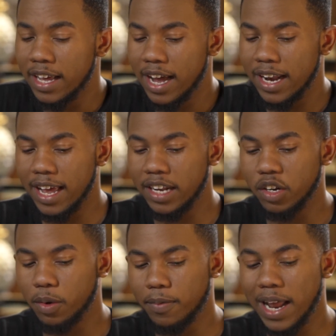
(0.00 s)
and I
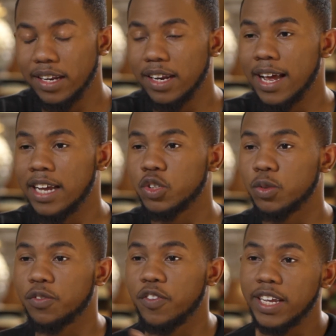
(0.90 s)
ended up landing an
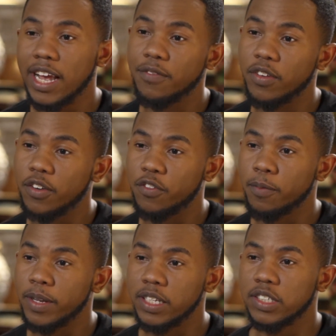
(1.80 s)
actual Think advert
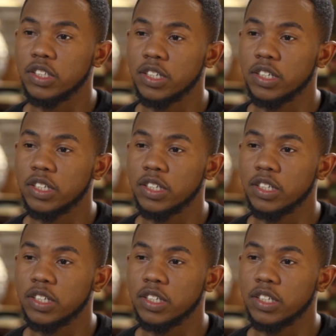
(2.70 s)
from it. So,